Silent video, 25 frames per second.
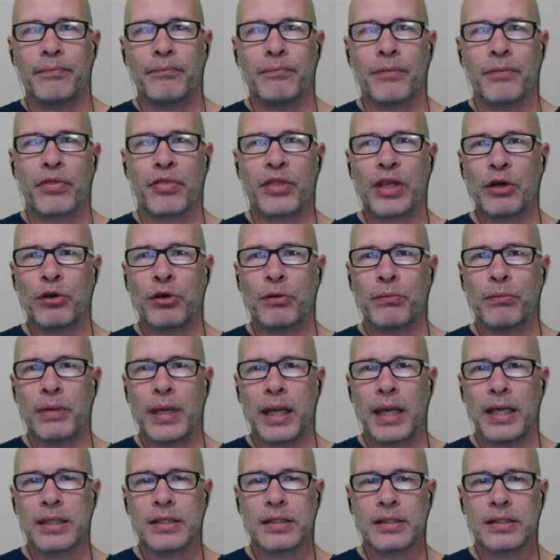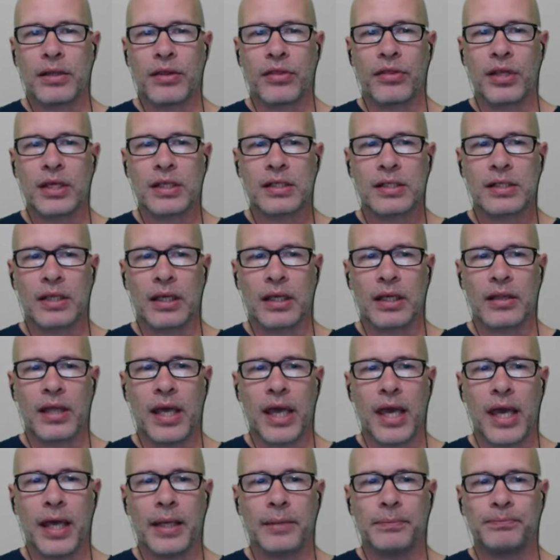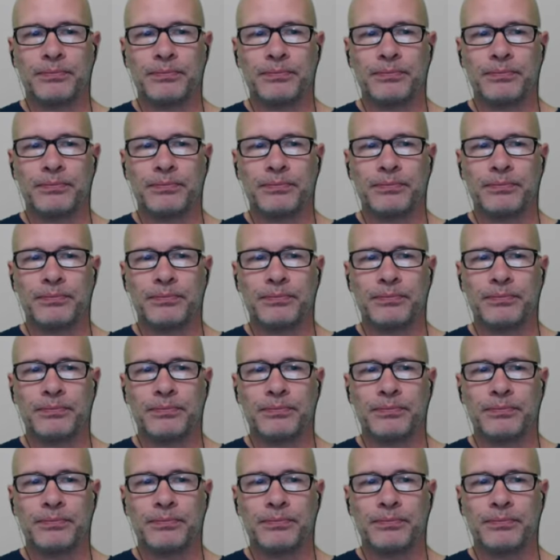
TheraBands, and things like that,